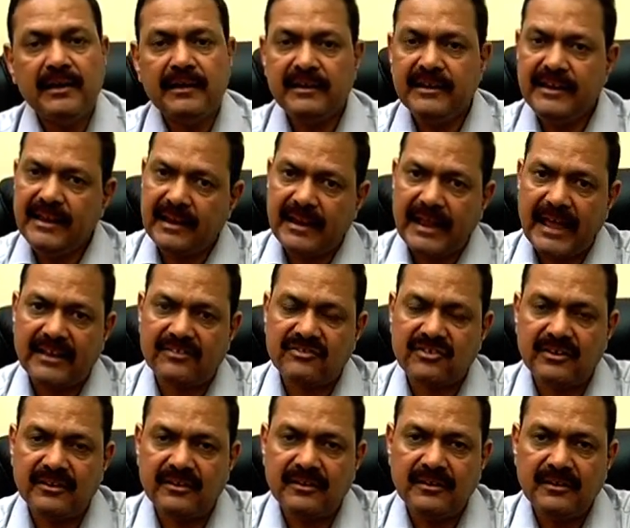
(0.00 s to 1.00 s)
real
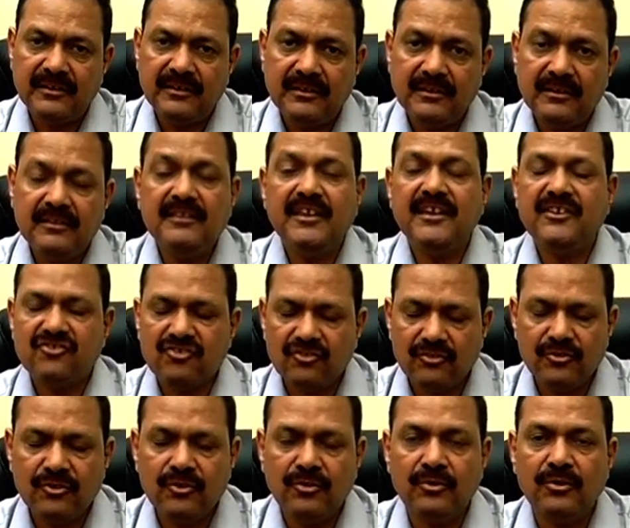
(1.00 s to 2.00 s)
action. They
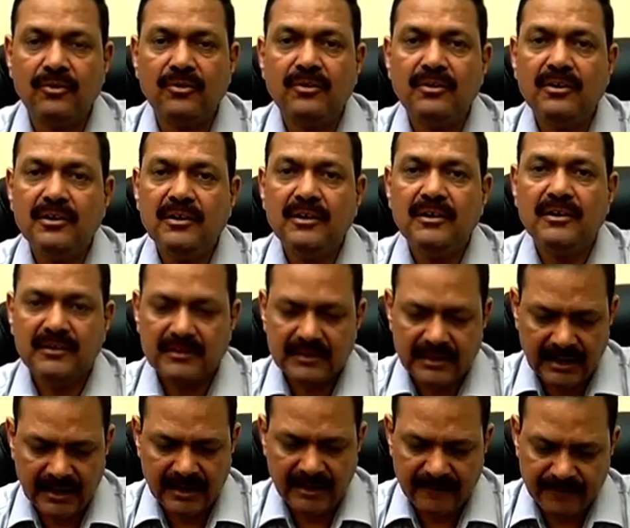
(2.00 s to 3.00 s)
should know
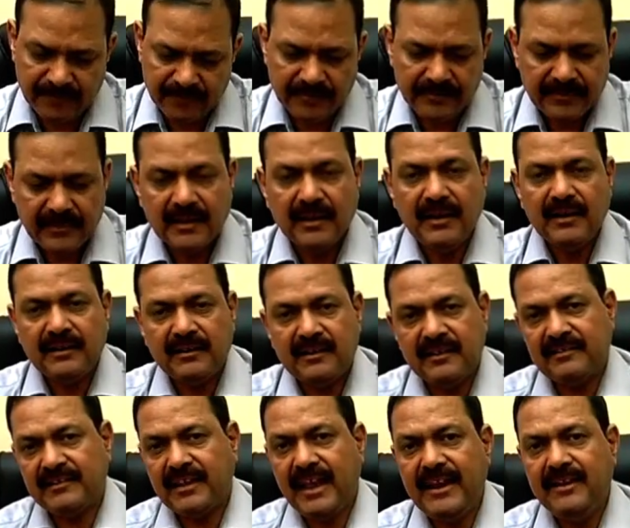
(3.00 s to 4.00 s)
the
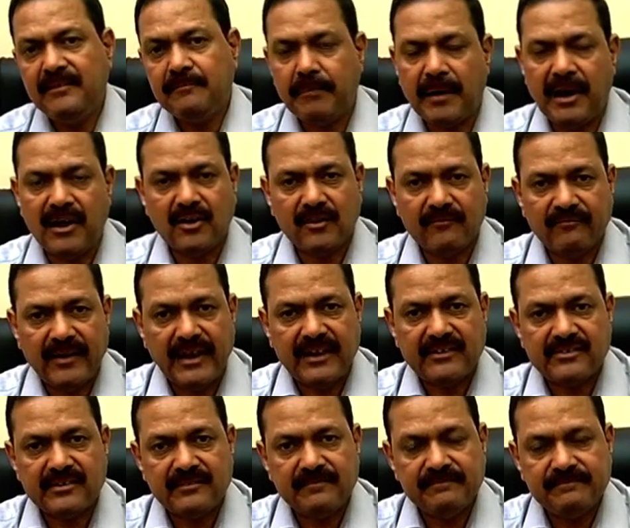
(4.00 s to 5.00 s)
design part of
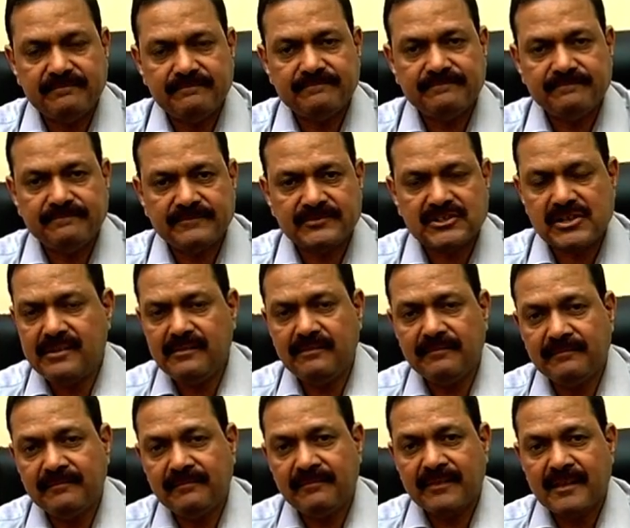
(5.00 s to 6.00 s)
action. Okay,
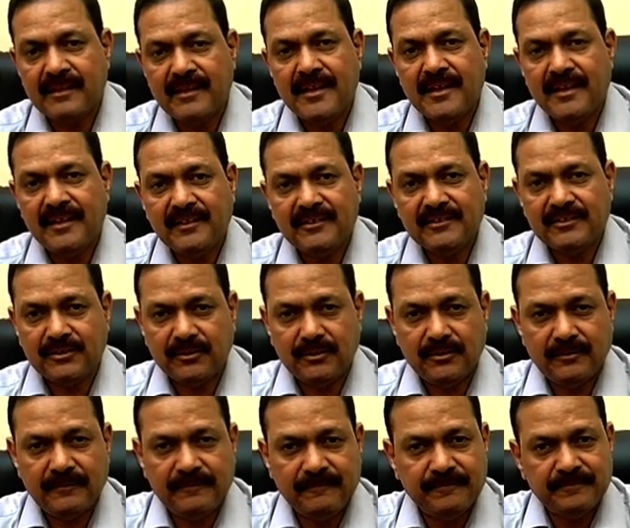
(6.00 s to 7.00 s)

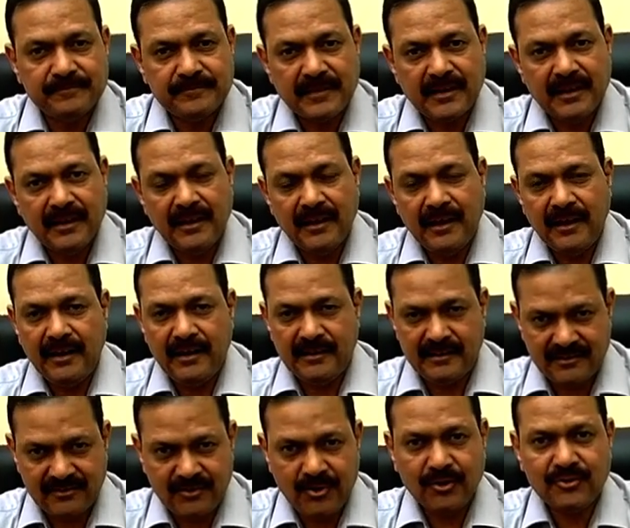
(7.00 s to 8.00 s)
so it
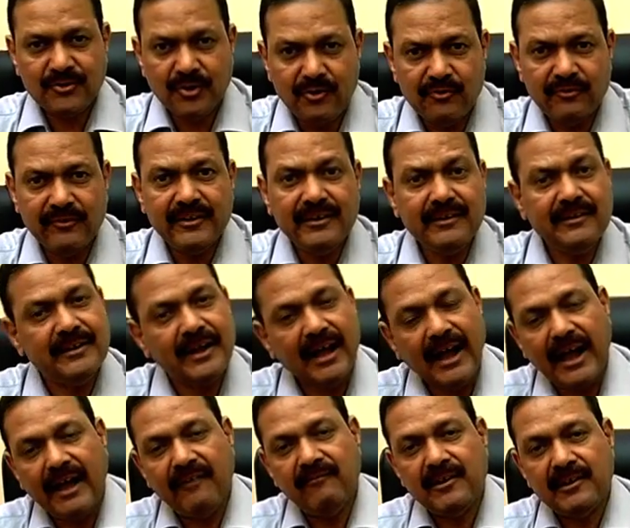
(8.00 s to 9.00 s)
is not over.
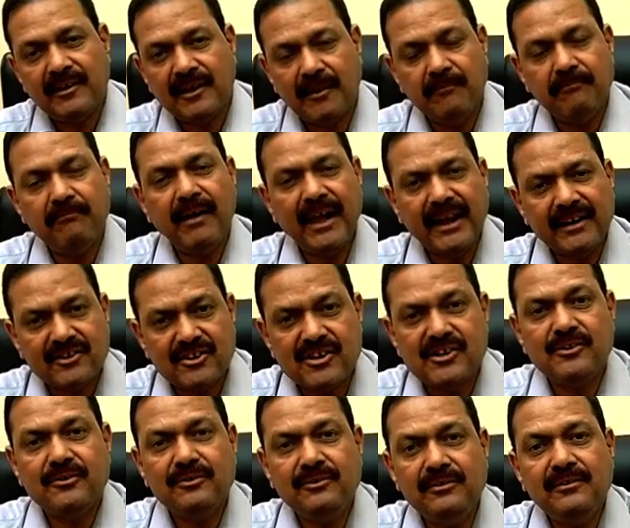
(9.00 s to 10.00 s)
I will come back to
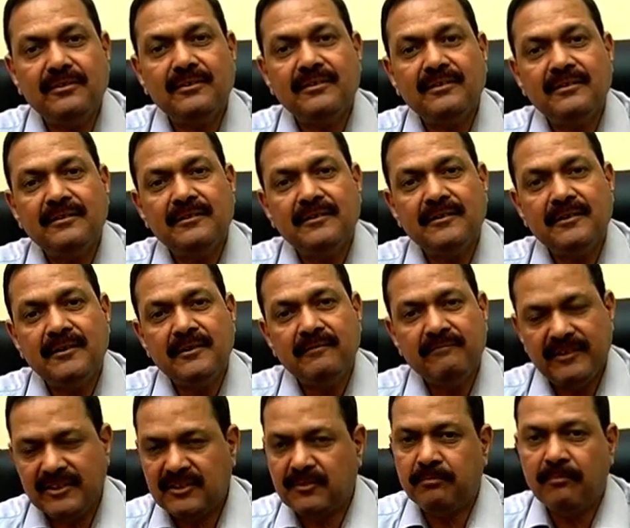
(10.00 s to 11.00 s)
you
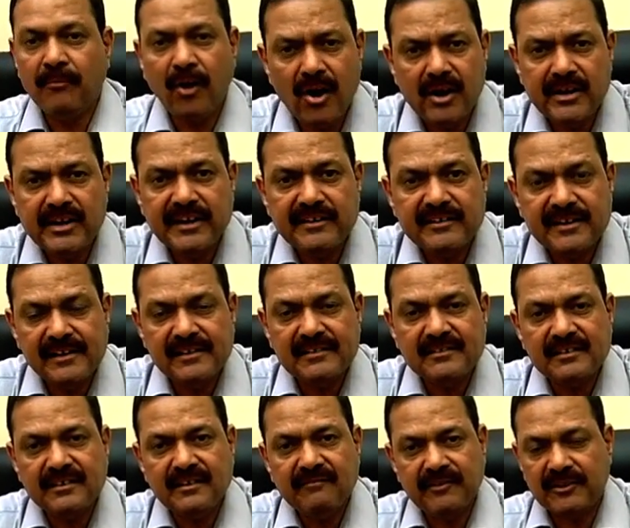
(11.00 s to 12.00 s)
with more
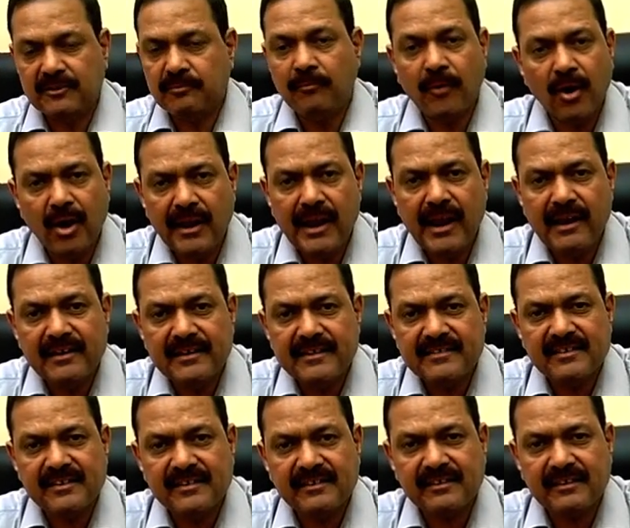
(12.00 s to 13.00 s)
details, with more
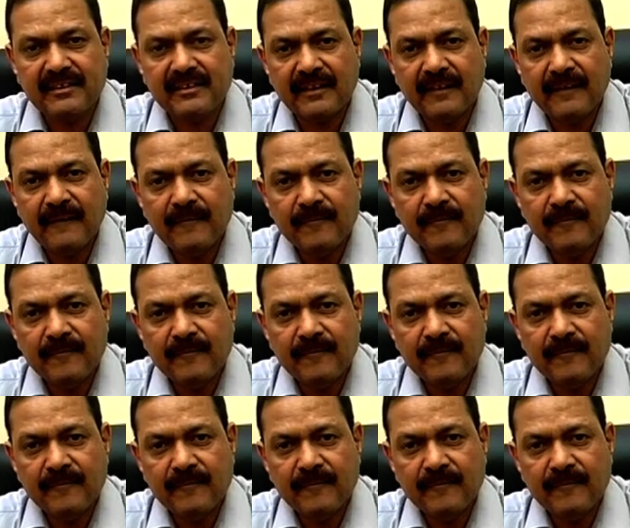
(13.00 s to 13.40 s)
analysis.